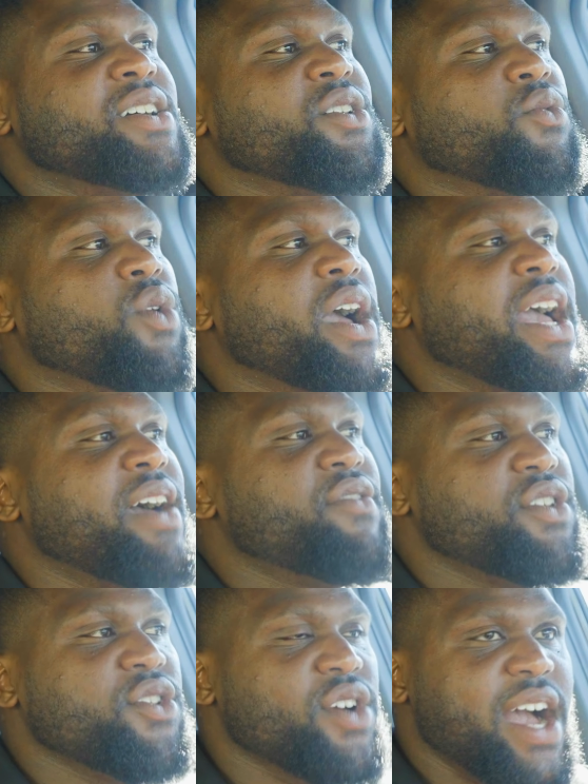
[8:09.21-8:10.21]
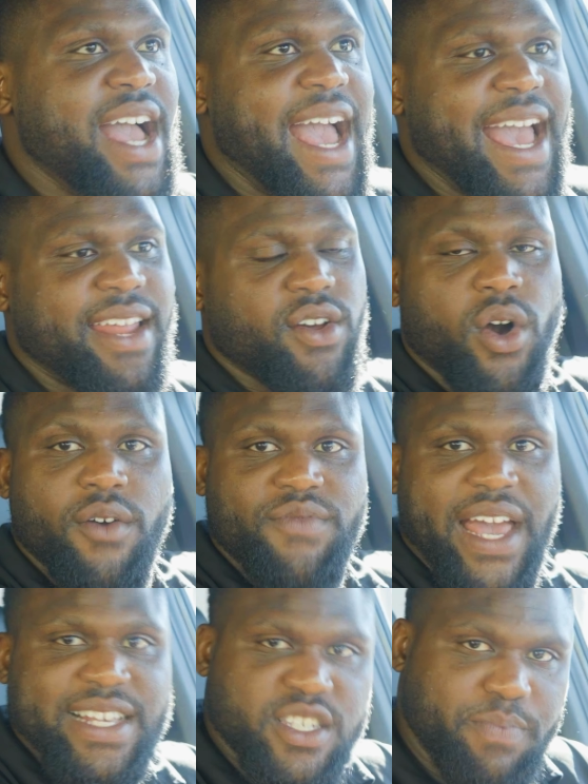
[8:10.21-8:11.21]
wherever you are at on
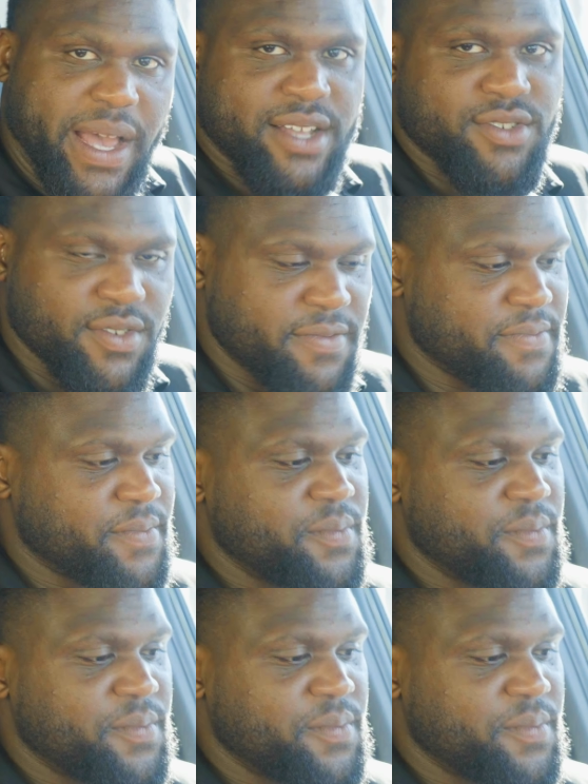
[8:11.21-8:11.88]
that spectrum,